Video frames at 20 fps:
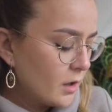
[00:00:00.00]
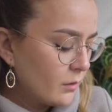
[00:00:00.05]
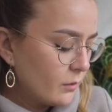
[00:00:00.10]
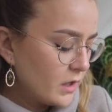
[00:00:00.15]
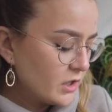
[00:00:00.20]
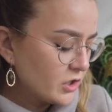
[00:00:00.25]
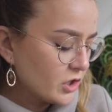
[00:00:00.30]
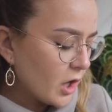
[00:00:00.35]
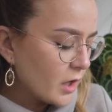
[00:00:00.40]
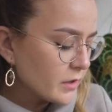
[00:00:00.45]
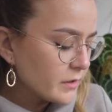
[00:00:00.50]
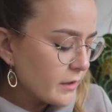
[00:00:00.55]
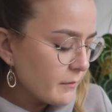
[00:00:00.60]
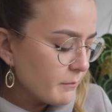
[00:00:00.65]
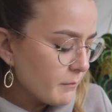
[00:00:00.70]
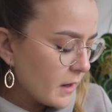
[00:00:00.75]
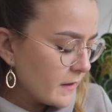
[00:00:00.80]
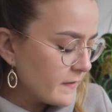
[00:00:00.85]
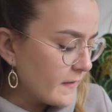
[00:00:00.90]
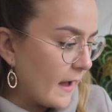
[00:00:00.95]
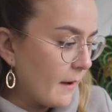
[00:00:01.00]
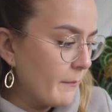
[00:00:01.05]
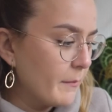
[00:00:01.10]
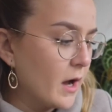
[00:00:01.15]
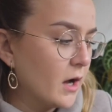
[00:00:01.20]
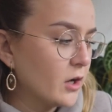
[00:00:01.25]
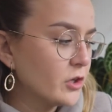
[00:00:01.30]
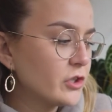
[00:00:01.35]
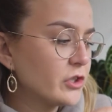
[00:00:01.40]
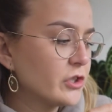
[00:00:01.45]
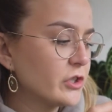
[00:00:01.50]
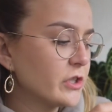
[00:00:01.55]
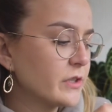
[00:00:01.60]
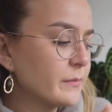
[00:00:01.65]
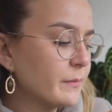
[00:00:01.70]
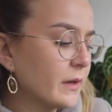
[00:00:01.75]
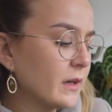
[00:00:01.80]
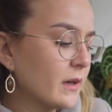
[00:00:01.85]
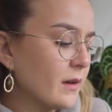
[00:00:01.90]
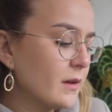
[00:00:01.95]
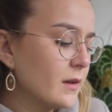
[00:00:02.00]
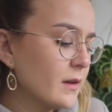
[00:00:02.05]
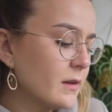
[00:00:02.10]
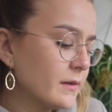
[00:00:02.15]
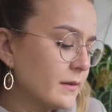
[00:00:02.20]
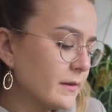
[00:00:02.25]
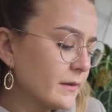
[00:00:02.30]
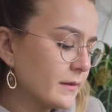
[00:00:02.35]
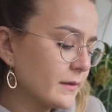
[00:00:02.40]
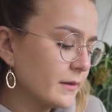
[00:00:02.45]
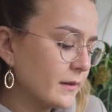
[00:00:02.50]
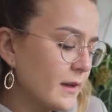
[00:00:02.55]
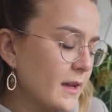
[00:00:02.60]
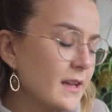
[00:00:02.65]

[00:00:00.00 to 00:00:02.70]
which I don't mind that much, just because